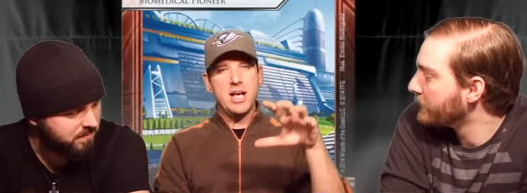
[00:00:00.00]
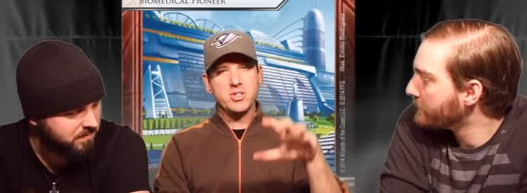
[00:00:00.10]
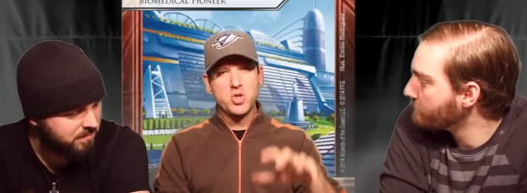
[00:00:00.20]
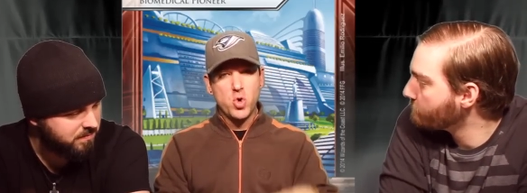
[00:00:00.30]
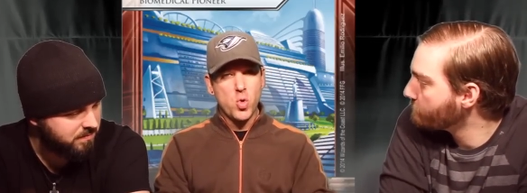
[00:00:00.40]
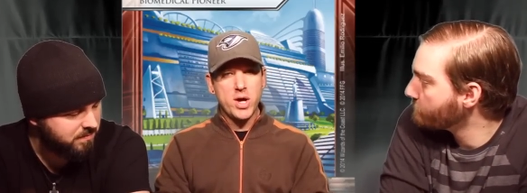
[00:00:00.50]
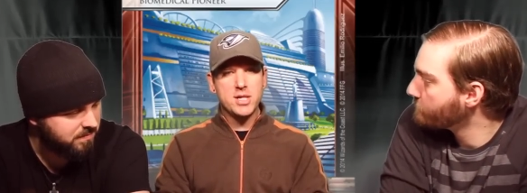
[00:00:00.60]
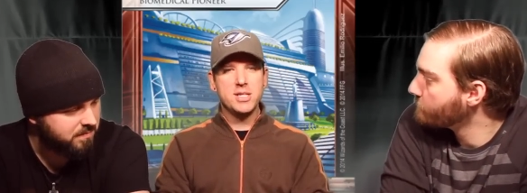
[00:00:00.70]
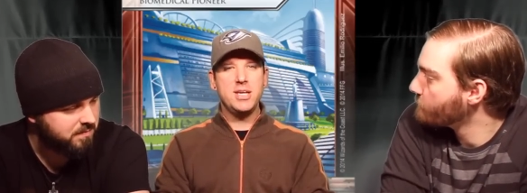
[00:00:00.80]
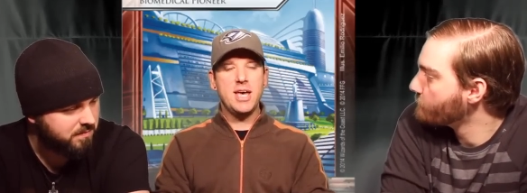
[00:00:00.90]
Speaker 1: as
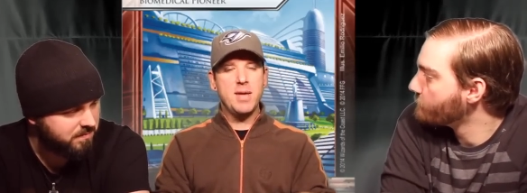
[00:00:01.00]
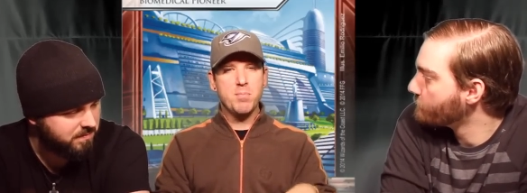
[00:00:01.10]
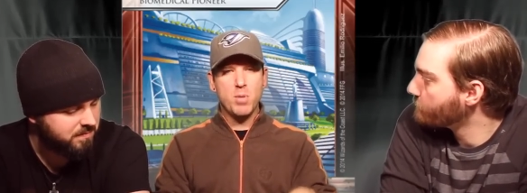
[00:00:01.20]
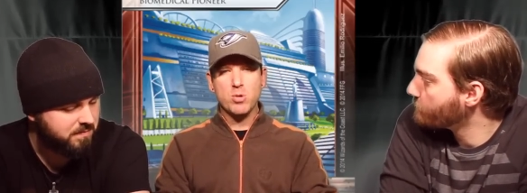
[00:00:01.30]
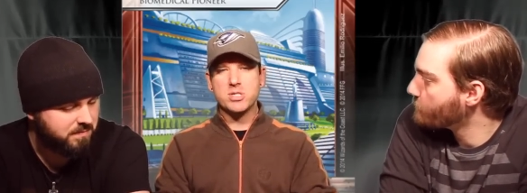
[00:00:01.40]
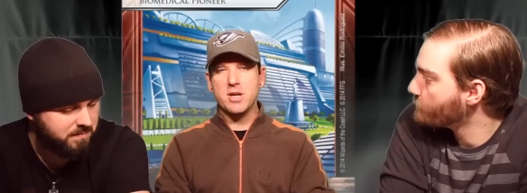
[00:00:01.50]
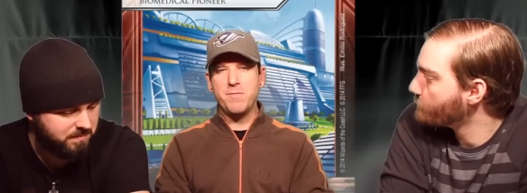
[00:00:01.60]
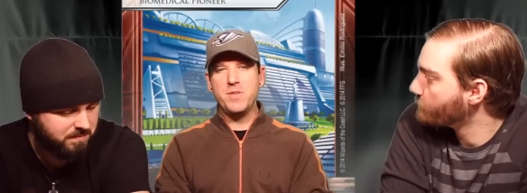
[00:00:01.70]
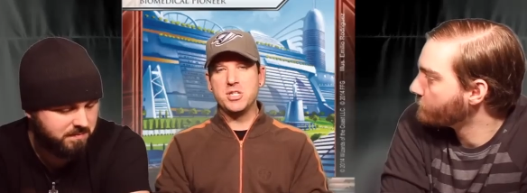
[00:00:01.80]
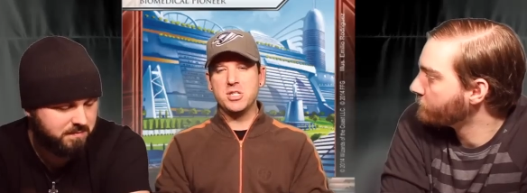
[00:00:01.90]
quickly and most
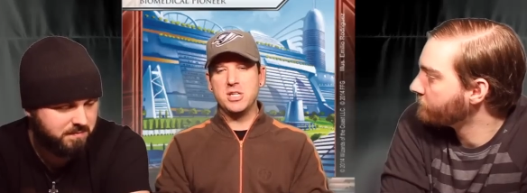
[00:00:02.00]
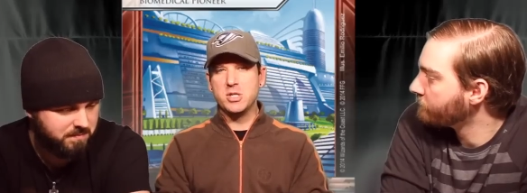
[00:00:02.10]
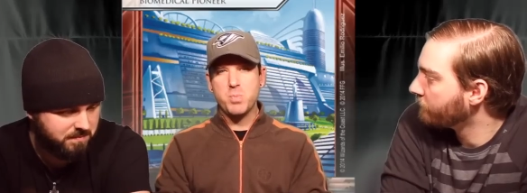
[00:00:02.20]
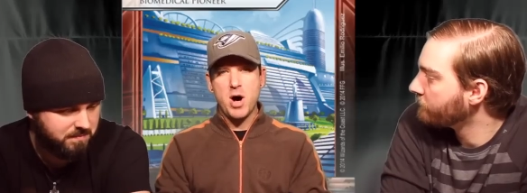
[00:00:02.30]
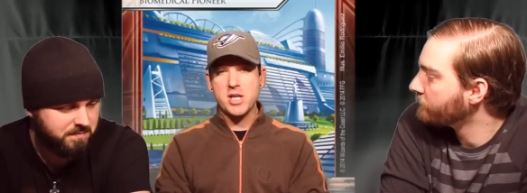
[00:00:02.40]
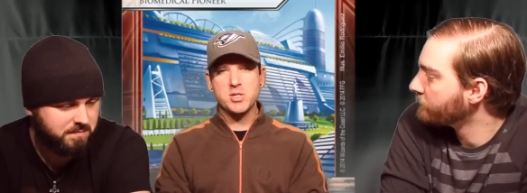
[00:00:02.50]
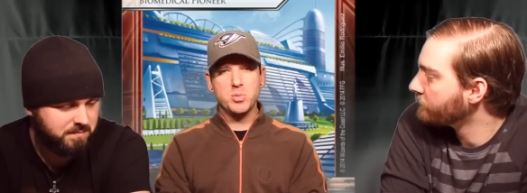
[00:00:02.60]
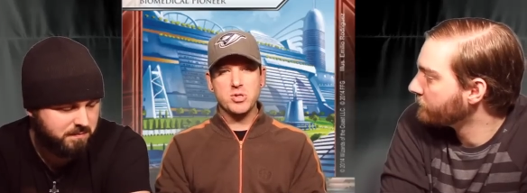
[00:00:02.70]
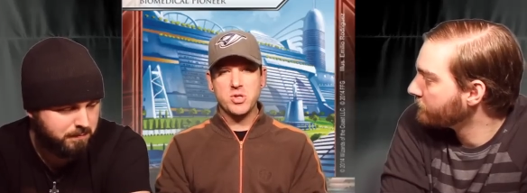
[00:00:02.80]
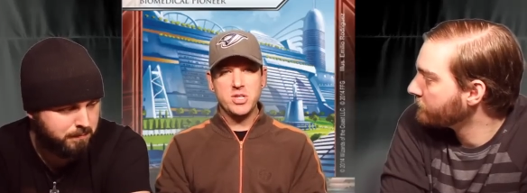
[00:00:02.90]
efficiently as
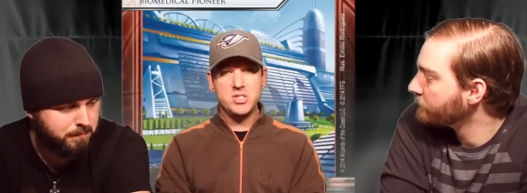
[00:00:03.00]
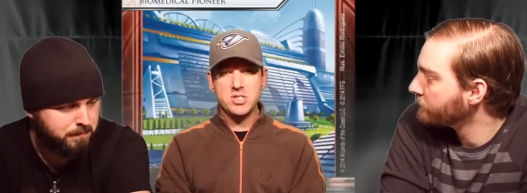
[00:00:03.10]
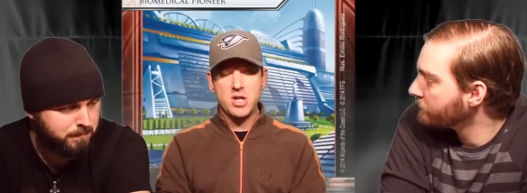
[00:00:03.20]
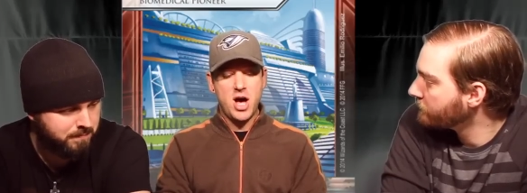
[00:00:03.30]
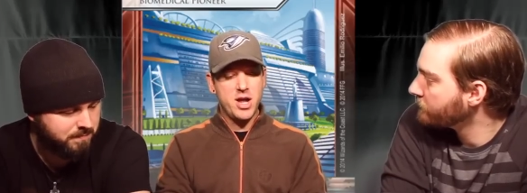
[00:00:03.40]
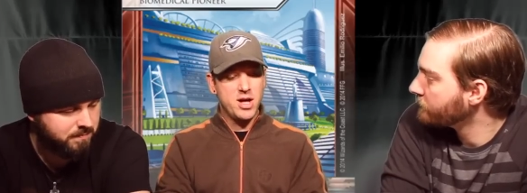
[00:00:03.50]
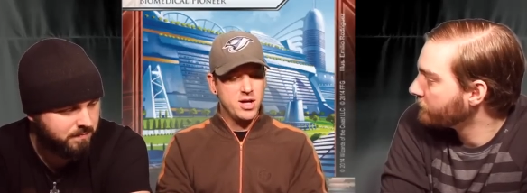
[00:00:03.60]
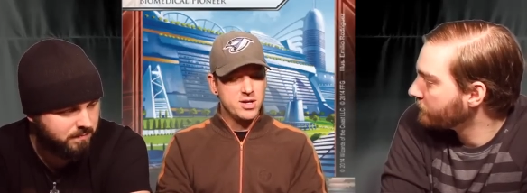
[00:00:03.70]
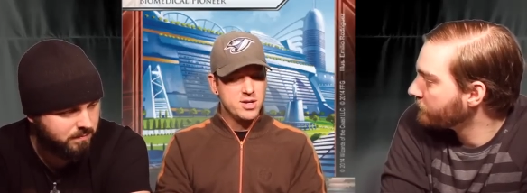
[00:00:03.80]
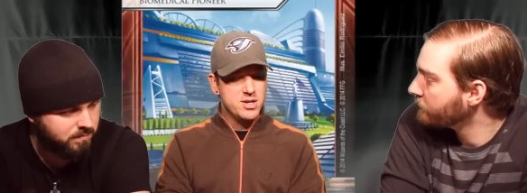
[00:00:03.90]
possible. So this is not
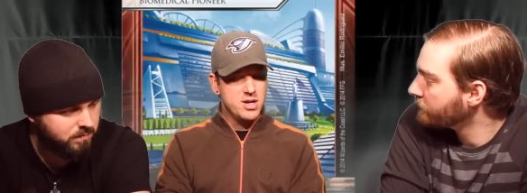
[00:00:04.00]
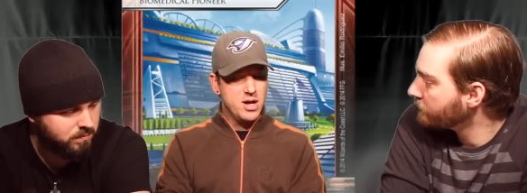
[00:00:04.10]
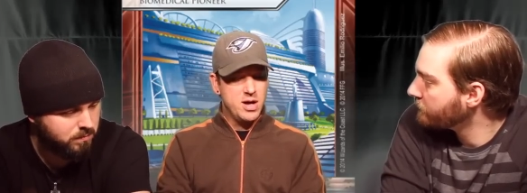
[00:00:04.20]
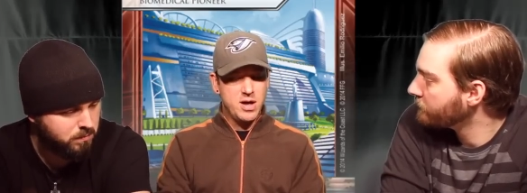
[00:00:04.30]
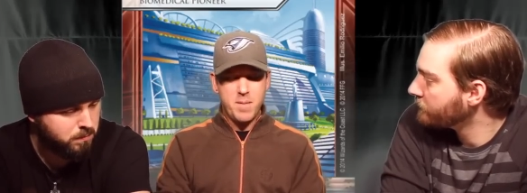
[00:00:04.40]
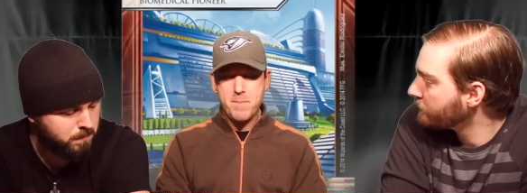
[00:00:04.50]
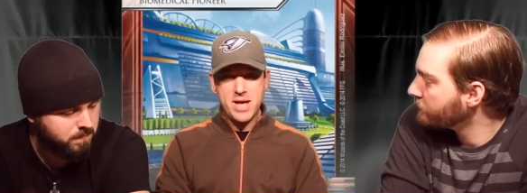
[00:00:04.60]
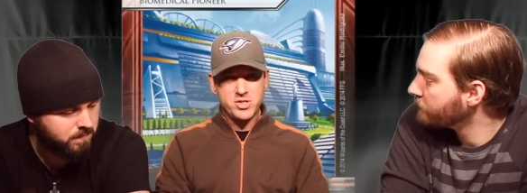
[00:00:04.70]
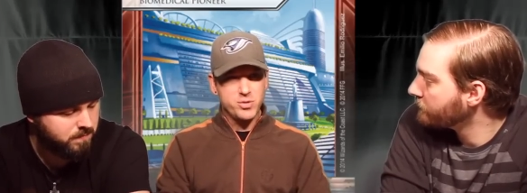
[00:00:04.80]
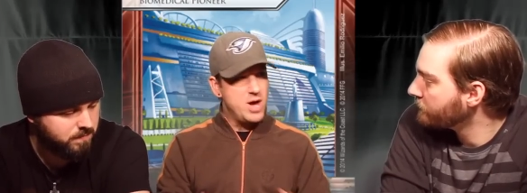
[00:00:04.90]
a uh, a
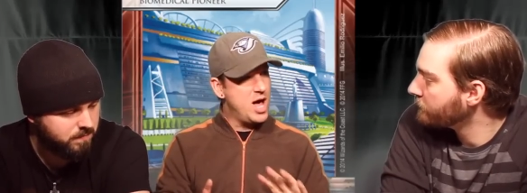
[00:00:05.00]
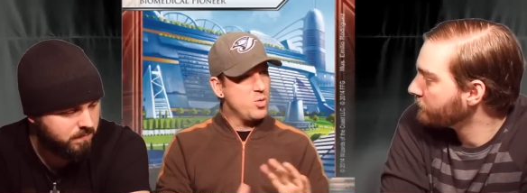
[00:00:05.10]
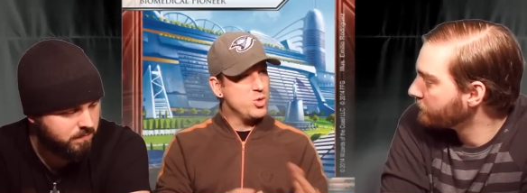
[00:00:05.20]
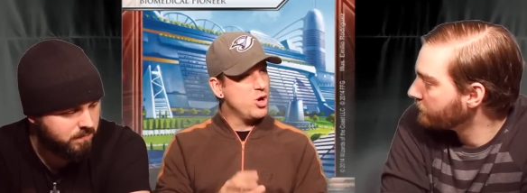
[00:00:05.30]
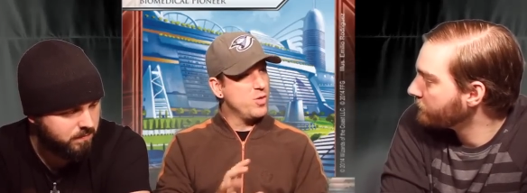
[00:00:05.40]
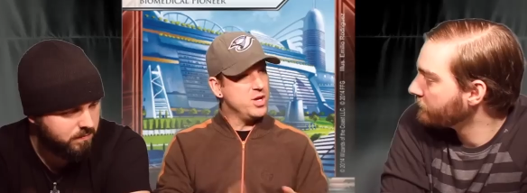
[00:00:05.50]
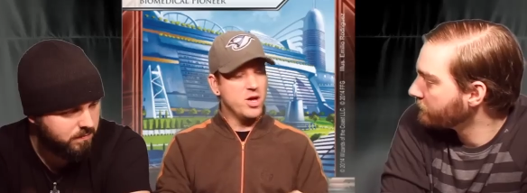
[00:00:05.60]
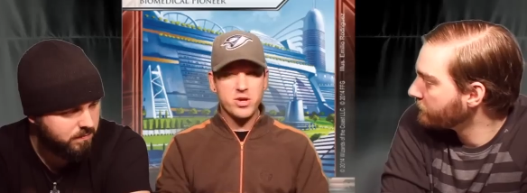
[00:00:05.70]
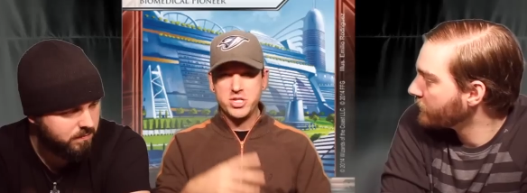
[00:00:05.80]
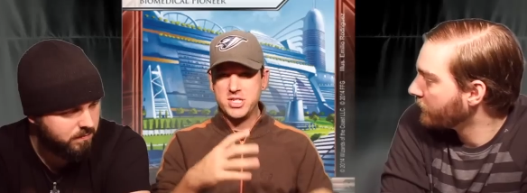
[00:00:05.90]
mess around with all the
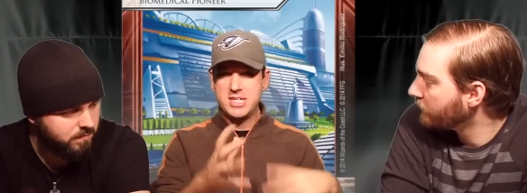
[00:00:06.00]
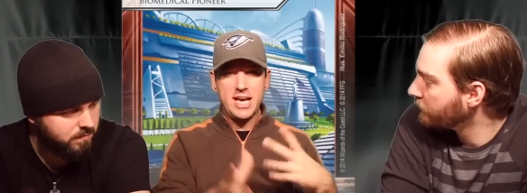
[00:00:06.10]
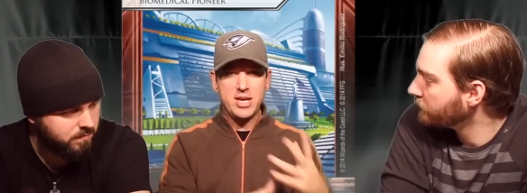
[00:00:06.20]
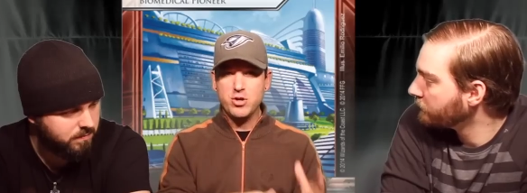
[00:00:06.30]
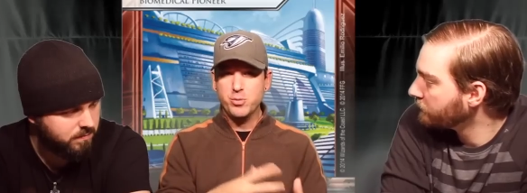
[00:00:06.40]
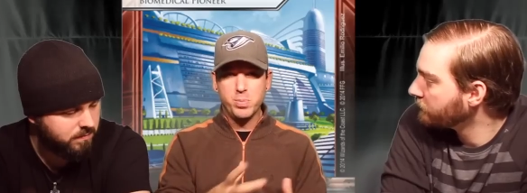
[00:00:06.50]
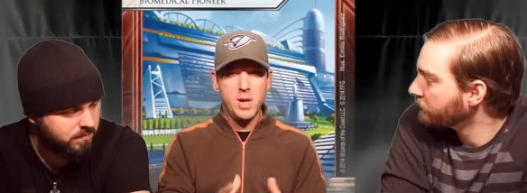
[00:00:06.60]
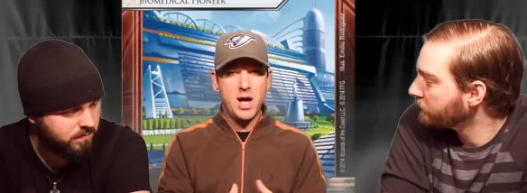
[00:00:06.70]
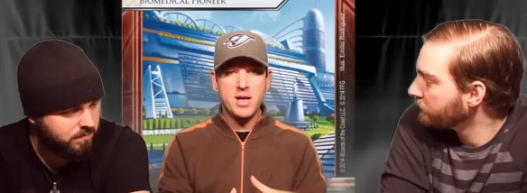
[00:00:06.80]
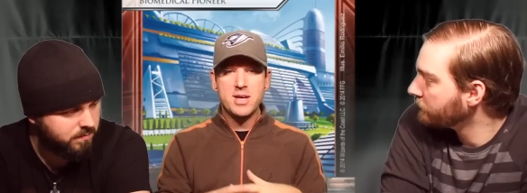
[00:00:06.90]
other Jinteki
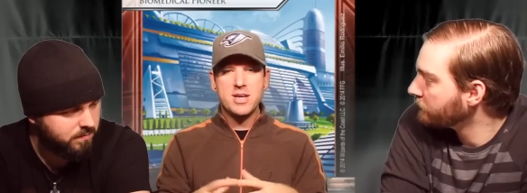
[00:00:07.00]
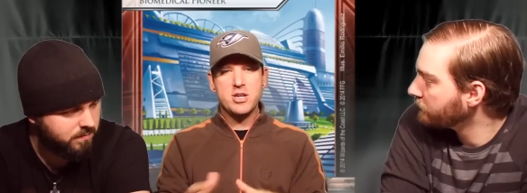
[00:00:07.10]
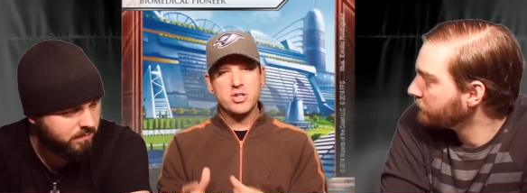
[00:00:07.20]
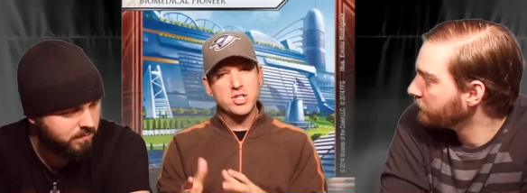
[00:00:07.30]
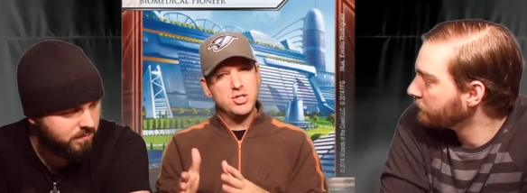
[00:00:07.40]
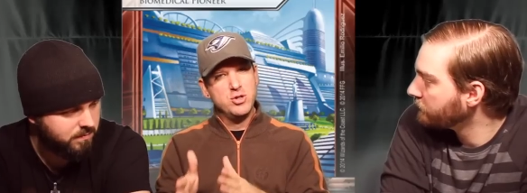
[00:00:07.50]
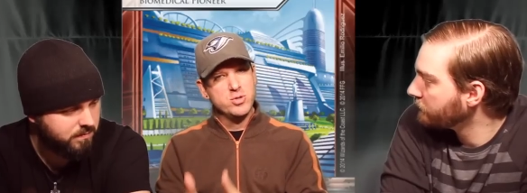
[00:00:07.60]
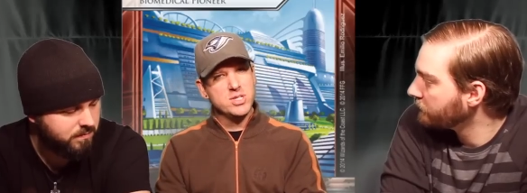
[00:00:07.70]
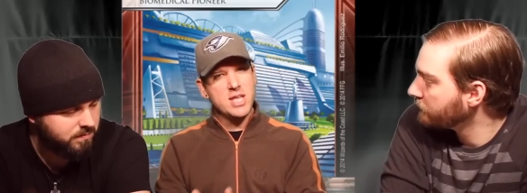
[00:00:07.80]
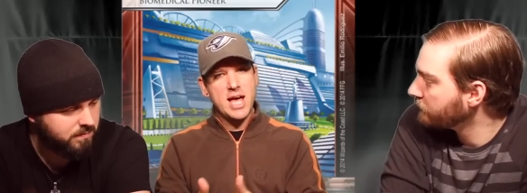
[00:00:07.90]
hoopla. You're just
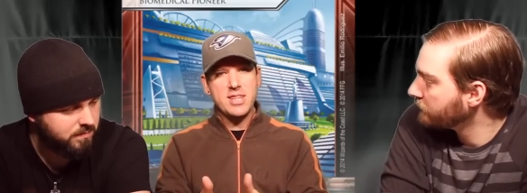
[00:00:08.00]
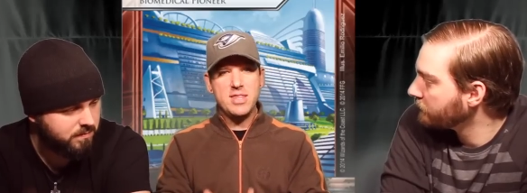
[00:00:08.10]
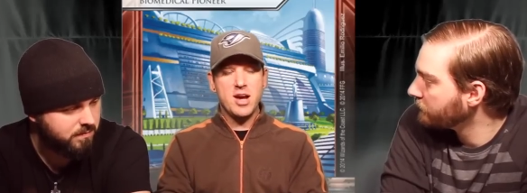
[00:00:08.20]
using that